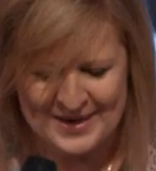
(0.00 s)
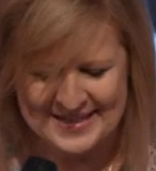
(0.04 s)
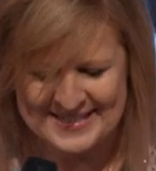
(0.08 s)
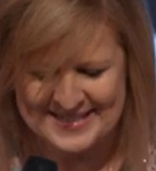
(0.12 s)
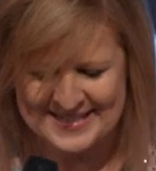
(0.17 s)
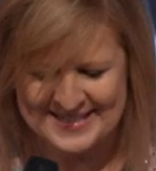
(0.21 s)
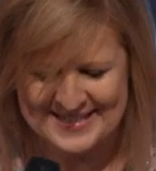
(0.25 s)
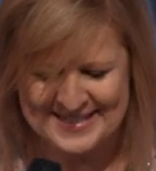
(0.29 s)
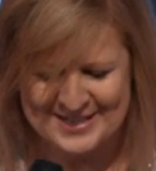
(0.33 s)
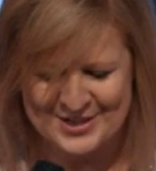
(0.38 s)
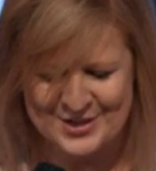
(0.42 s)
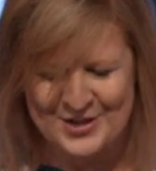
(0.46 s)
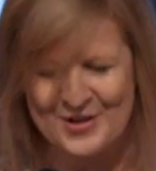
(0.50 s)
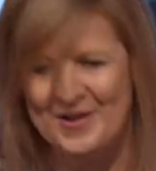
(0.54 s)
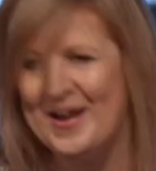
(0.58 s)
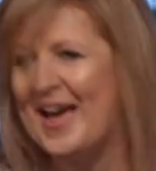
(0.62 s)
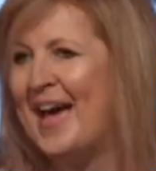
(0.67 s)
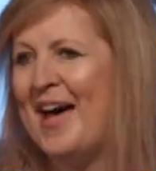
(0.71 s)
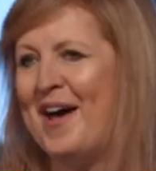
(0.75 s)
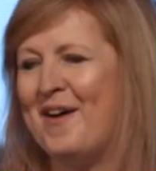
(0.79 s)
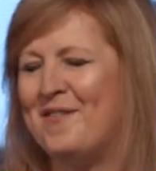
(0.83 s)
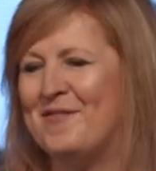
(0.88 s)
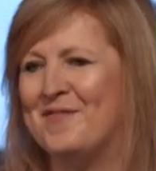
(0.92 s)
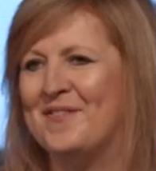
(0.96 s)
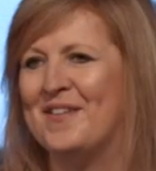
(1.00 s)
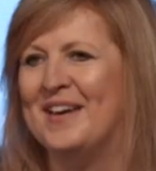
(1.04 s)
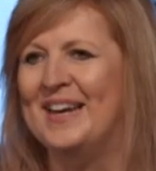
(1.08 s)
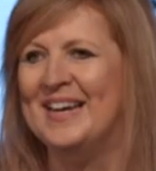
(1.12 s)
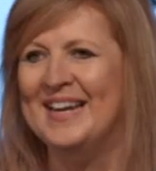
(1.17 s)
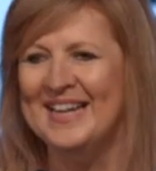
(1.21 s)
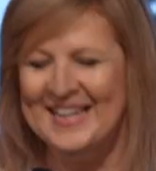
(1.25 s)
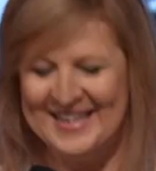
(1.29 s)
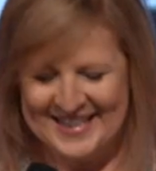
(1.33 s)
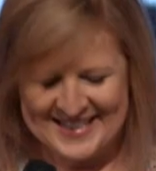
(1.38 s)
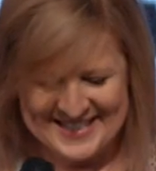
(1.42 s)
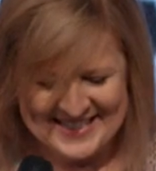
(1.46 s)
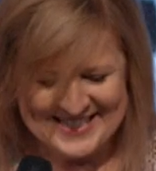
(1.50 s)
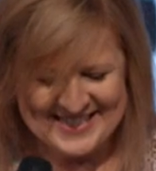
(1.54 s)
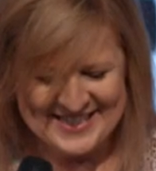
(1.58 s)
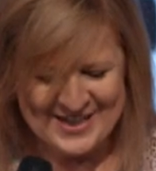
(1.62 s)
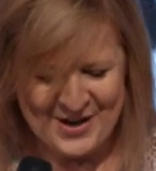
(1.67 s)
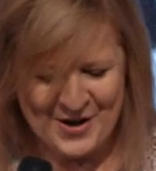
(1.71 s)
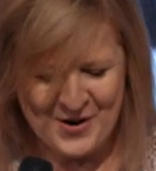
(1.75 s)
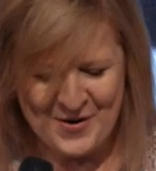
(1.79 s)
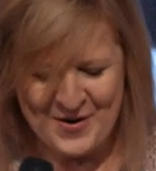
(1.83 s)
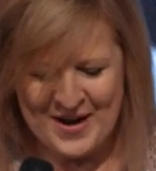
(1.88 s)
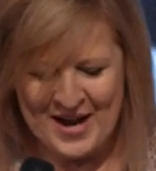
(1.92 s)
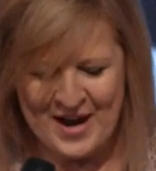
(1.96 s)
presents do you have?
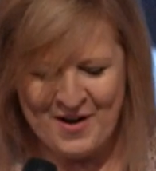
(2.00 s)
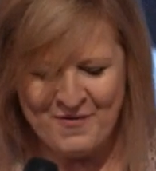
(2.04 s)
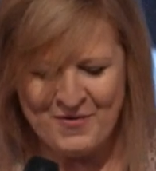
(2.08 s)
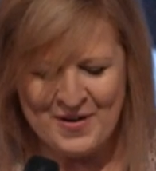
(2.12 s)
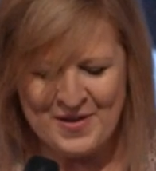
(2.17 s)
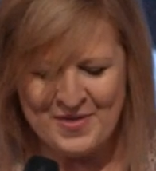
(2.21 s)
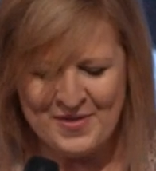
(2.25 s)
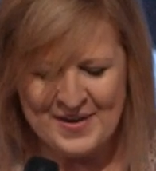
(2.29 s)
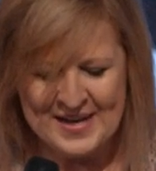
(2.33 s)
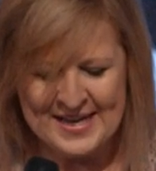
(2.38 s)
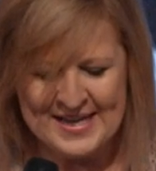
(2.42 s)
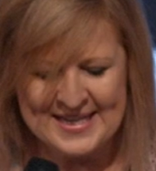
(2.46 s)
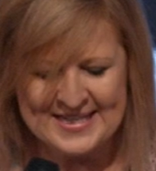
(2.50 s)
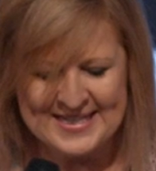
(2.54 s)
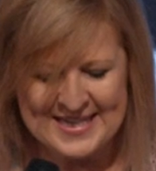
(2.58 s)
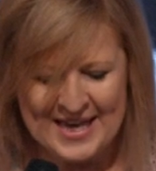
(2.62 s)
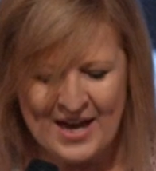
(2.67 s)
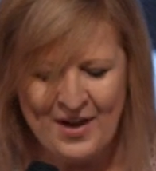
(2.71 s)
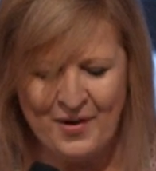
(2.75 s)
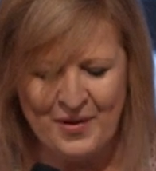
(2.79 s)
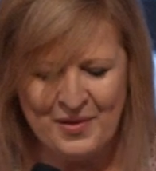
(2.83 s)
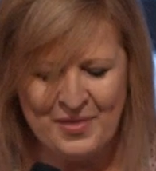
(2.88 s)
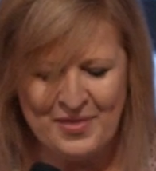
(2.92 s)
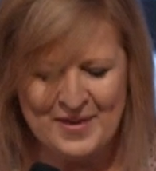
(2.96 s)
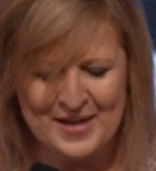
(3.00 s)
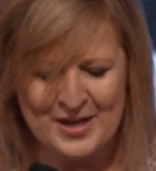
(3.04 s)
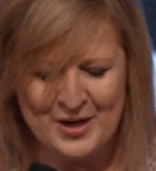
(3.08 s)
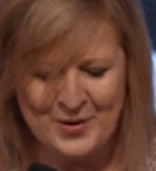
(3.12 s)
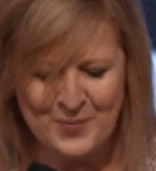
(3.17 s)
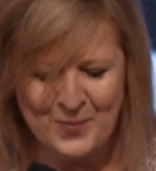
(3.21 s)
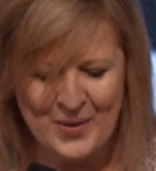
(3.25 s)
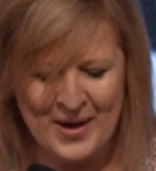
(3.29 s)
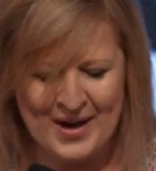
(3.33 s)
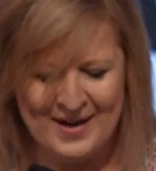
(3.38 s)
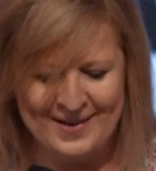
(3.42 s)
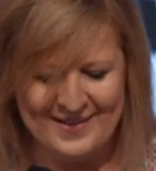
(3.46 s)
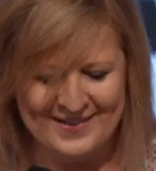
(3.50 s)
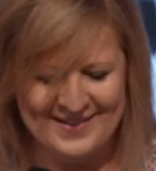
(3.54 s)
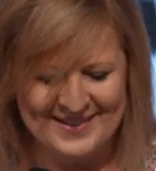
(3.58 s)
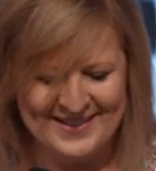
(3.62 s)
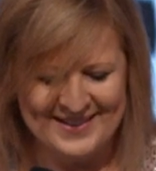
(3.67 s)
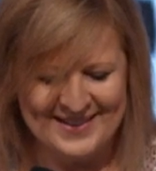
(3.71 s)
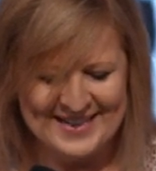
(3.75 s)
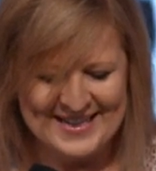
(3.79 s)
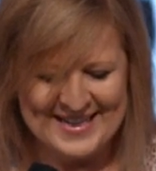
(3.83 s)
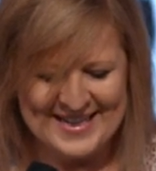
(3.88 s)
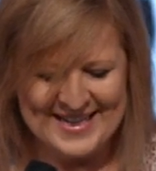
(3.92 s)
So everything is healthy and well